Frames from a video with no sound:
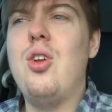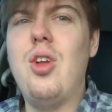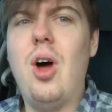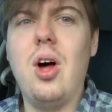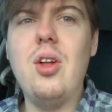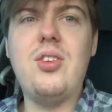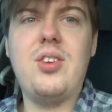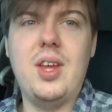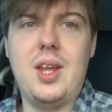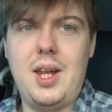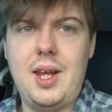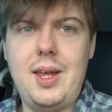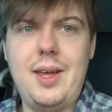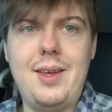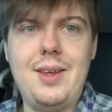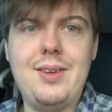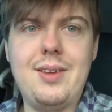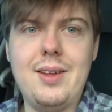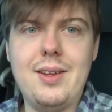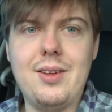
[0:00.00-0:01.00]
not an
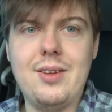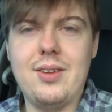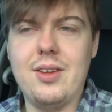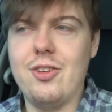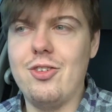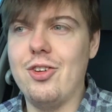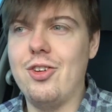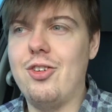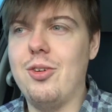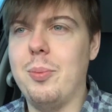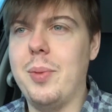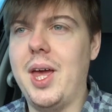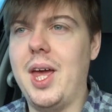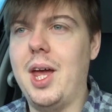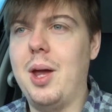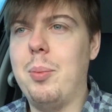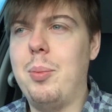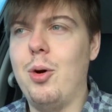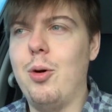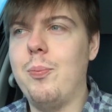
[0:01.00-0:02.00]
easy decision to
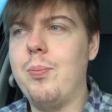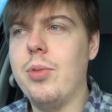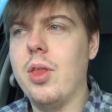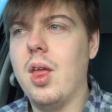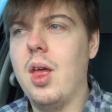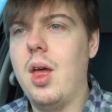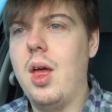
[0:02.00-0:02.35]
make, but